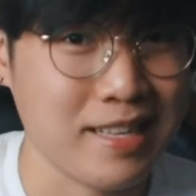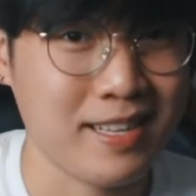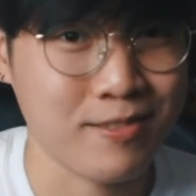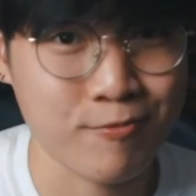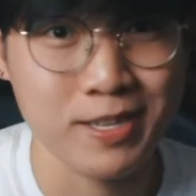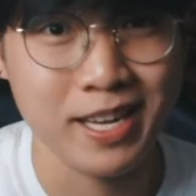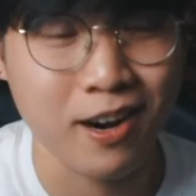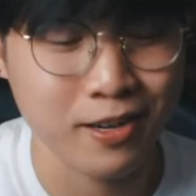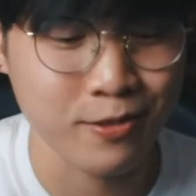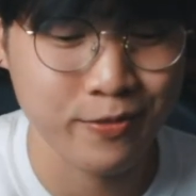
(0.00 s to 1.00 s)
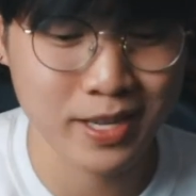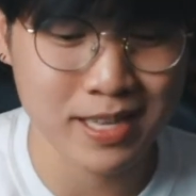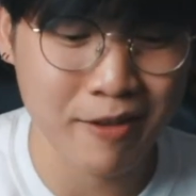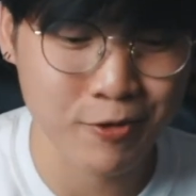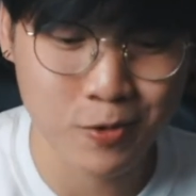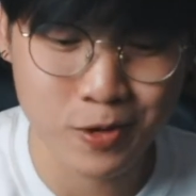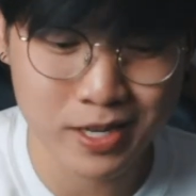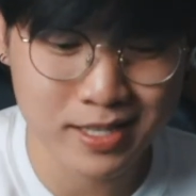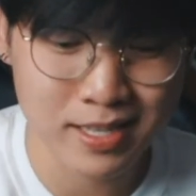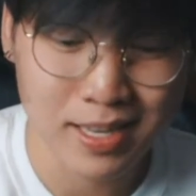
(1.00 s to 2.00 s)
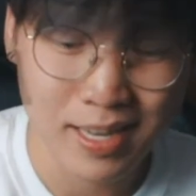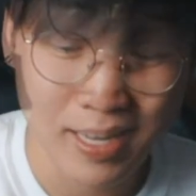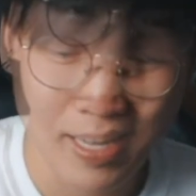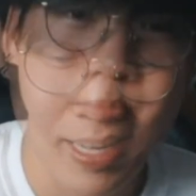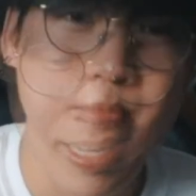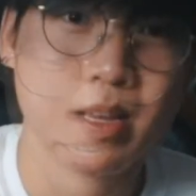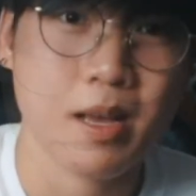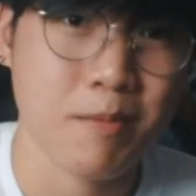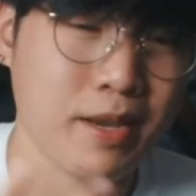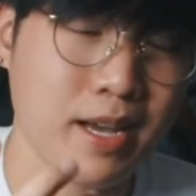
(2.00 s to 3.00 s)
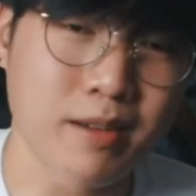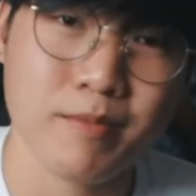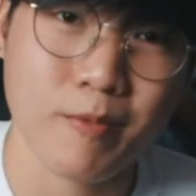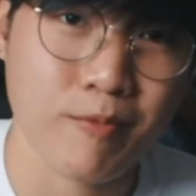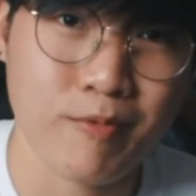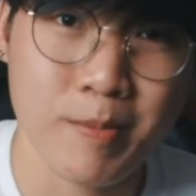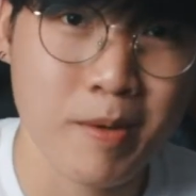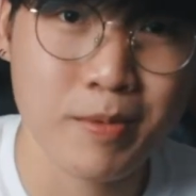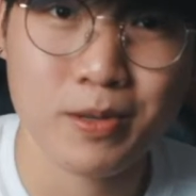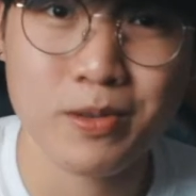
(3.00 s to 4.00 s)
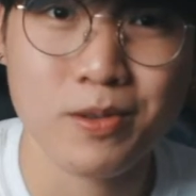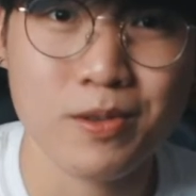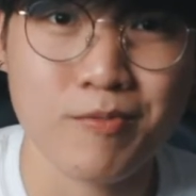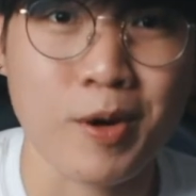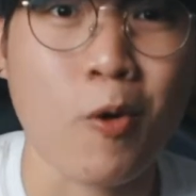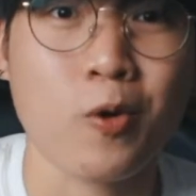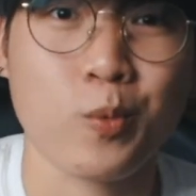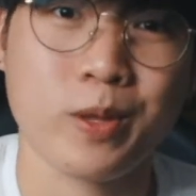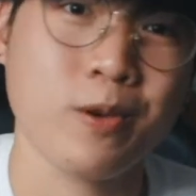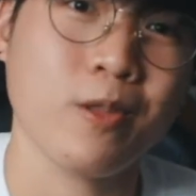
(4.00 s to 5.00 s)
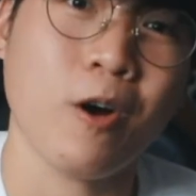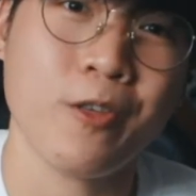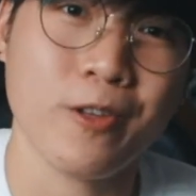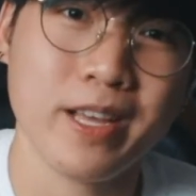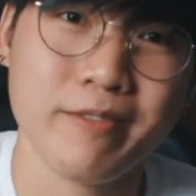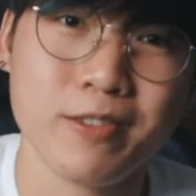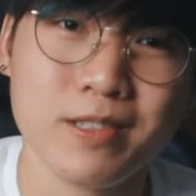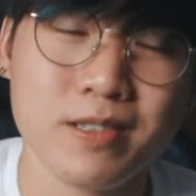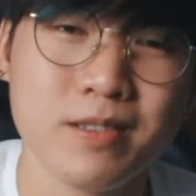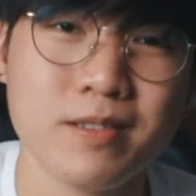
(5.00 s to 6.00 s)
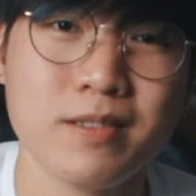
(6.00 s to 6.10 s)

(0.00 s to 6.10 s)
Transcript: It's really hard to fix afterwards. But yeah, remember to record with good audio levels.